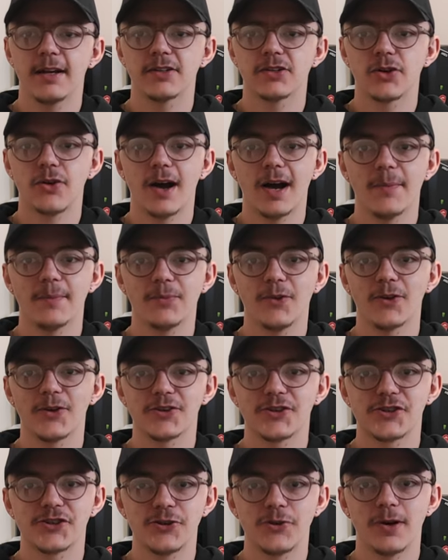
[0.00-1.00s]
So I'm
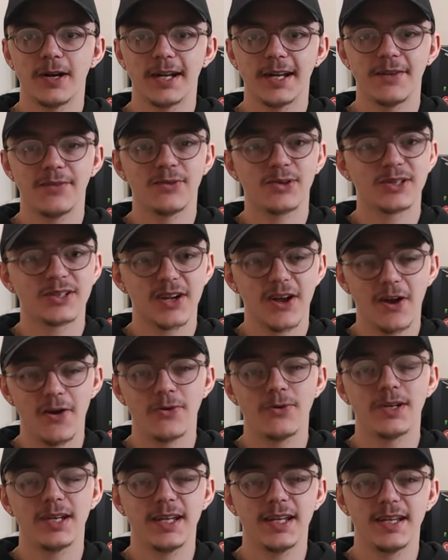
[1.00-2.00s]
not sure if it's
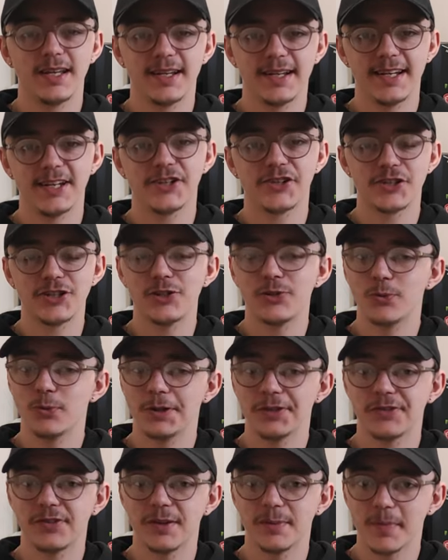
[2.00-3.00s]
only an issue
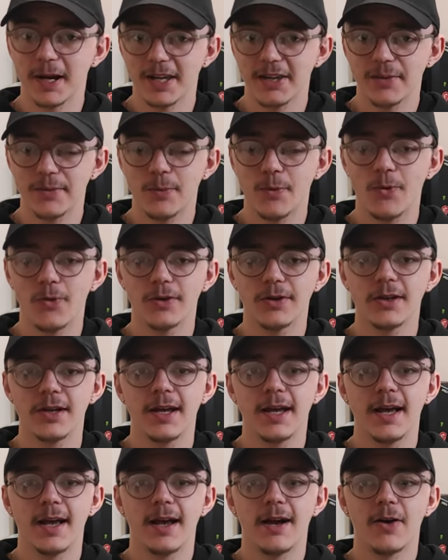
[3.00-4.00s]
with the motherboard
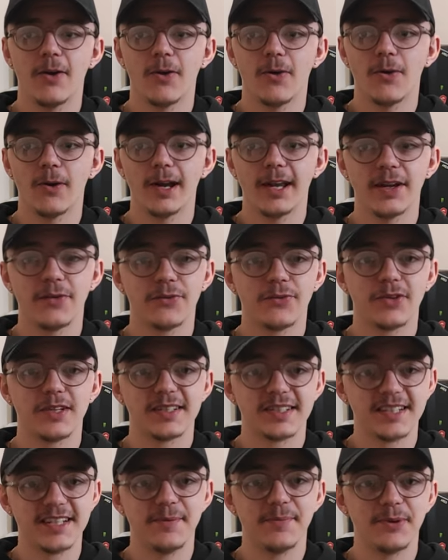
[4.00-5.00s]
or if the
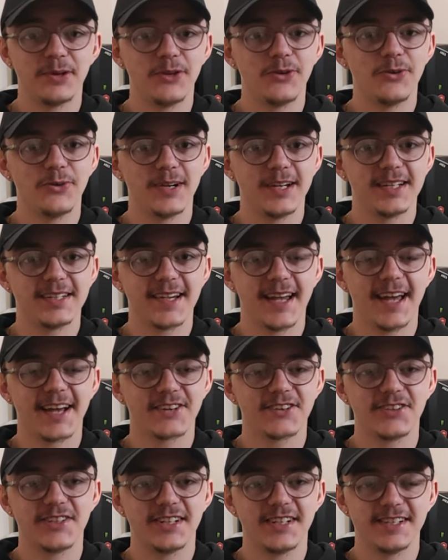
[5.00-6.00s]
C P U is
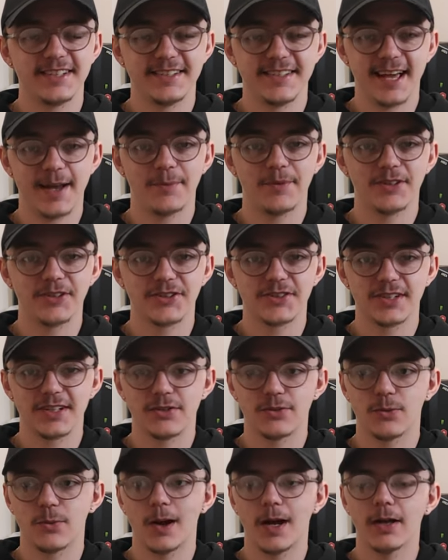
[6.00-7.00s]
actually damaged
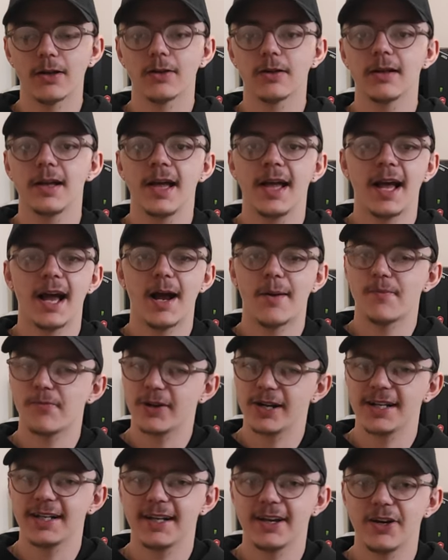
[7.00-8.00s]
as well. I'm
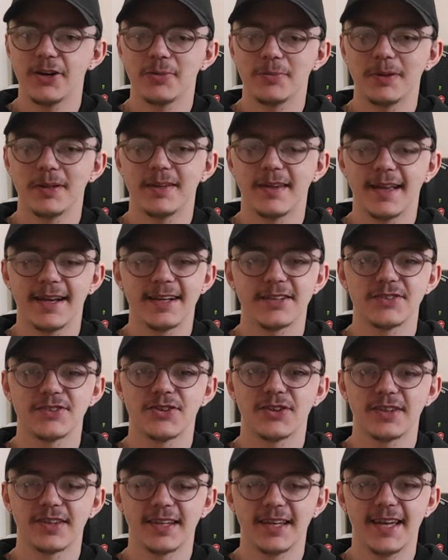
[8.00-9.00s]
really hoping that is
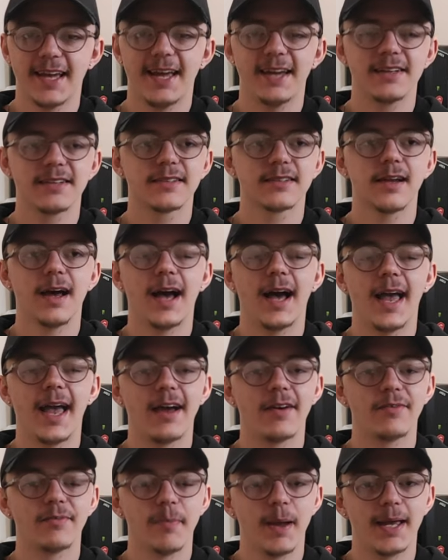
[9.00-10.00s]
not the case. I
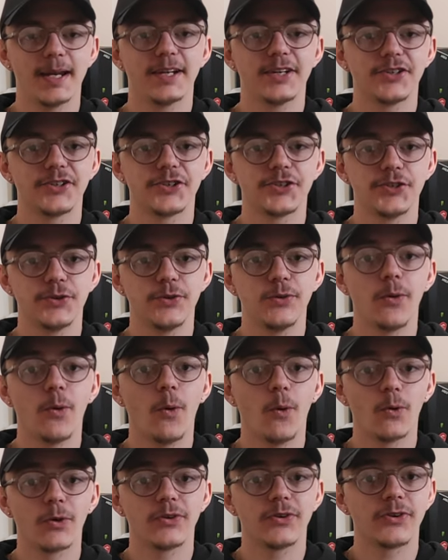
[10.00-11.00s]
have managed to
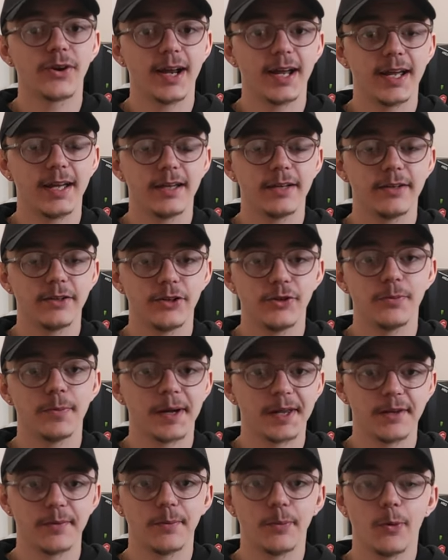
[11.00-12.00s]
order a new
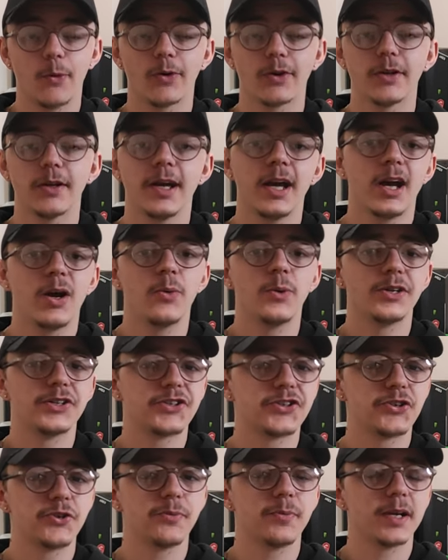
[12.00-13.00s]
motherboard, which
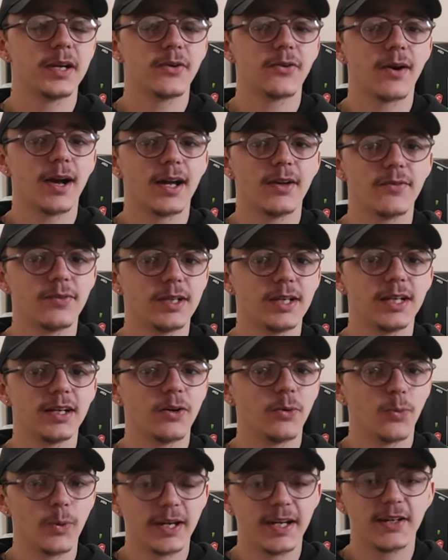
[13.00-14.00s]
should be arriving in
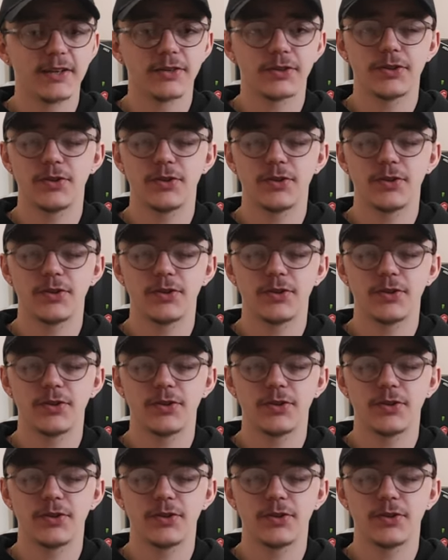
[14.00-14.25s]
a week or